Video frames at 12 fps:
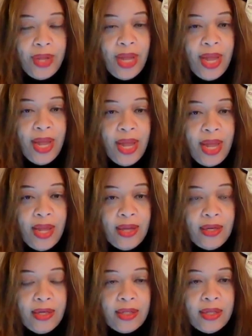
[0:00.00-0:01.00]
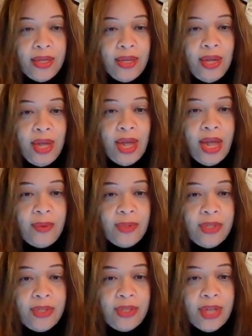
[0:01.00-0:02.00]
And I
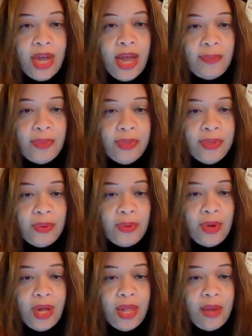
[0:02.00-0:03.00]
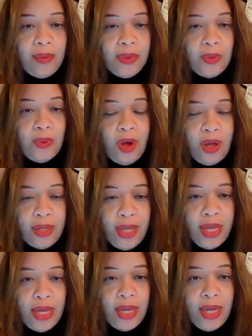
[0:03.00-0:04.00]
was stopped while I was
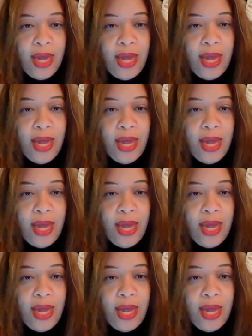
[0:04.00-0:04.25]
walking,